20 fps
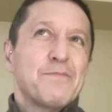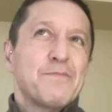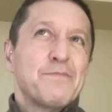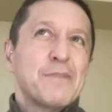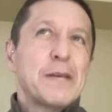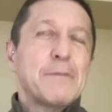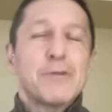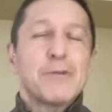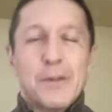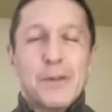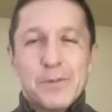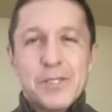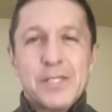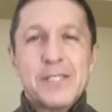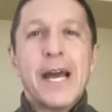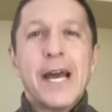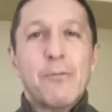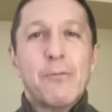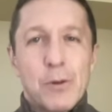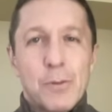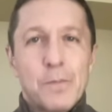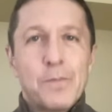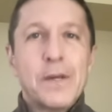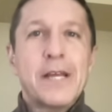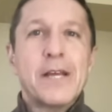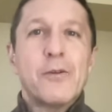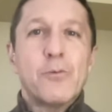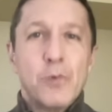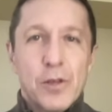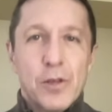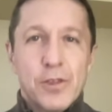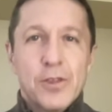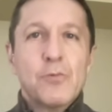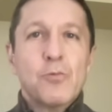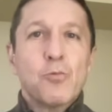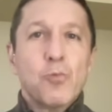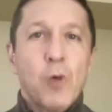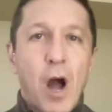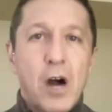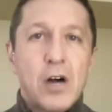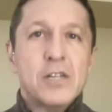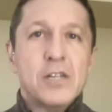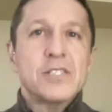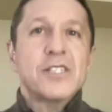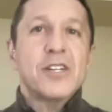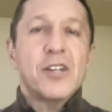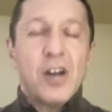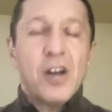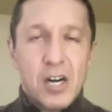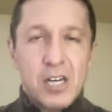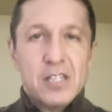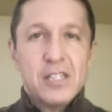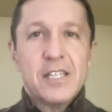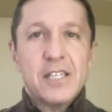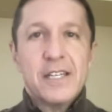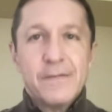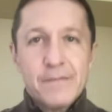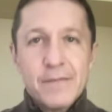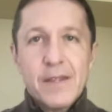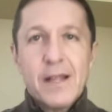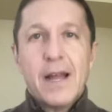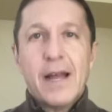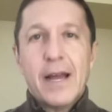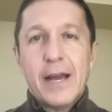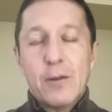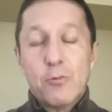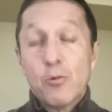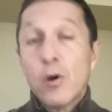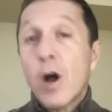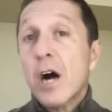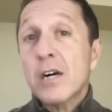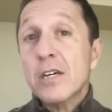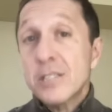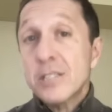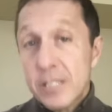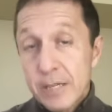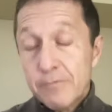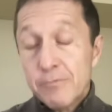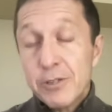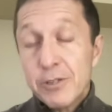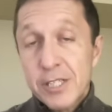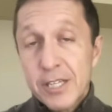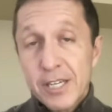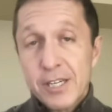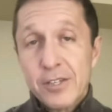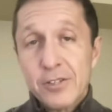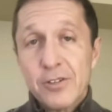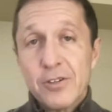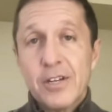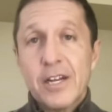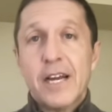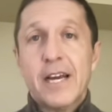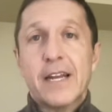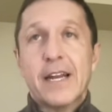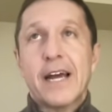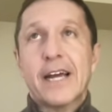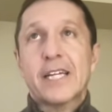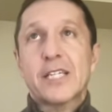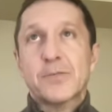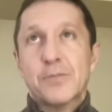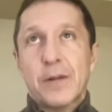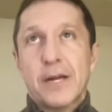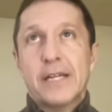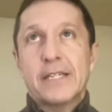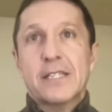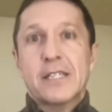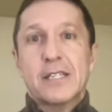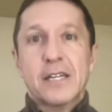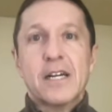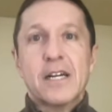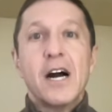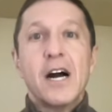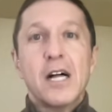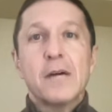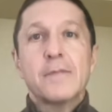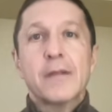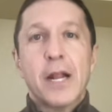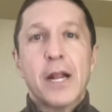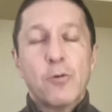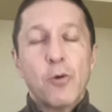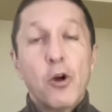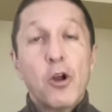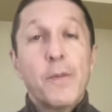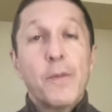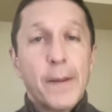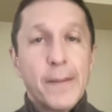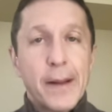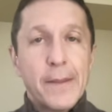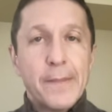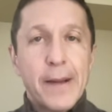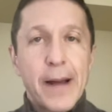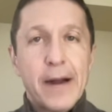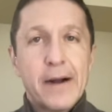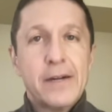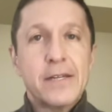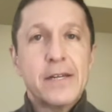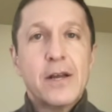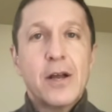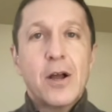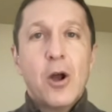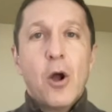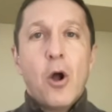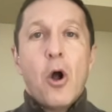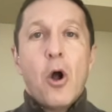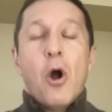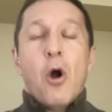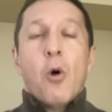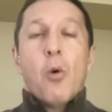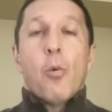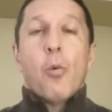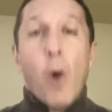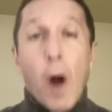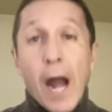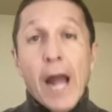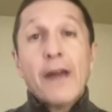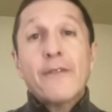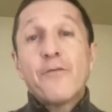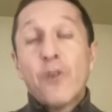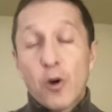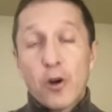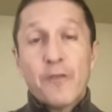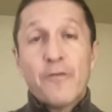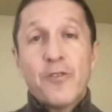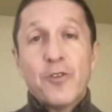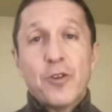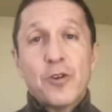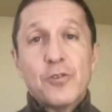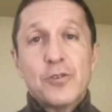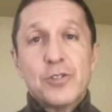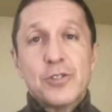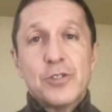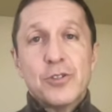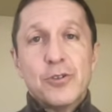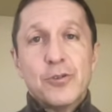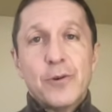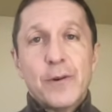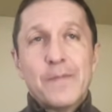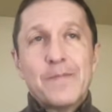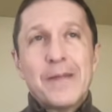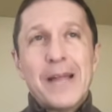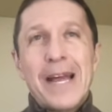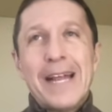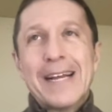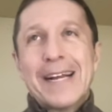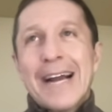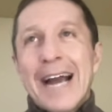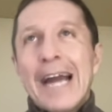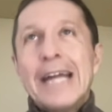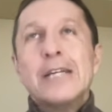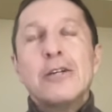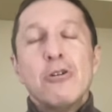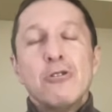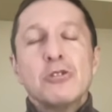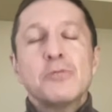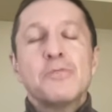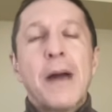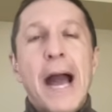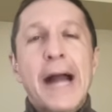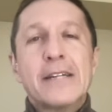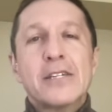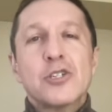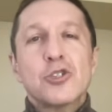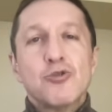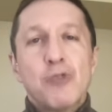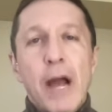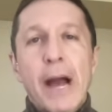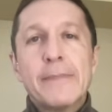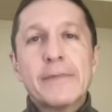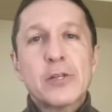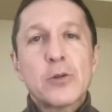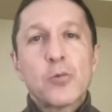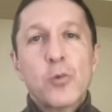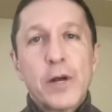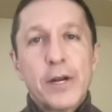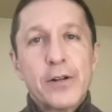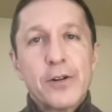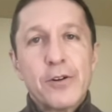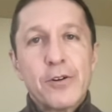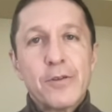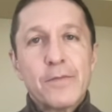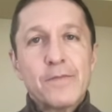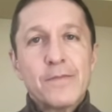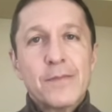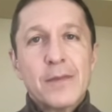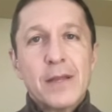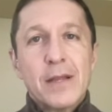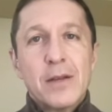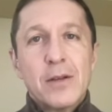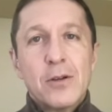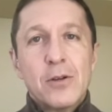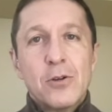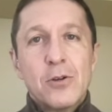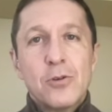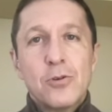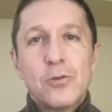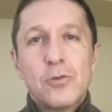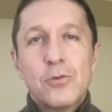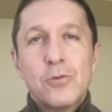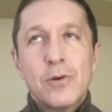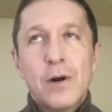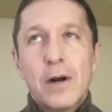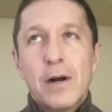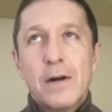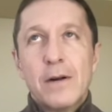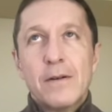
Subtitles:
people upset would be with Rollins and Utley, and Rollins in particular. And I explained in the column that I wrote about my ballot why I voted for those two. And it kind of goes back to Trammell and Whitaker, who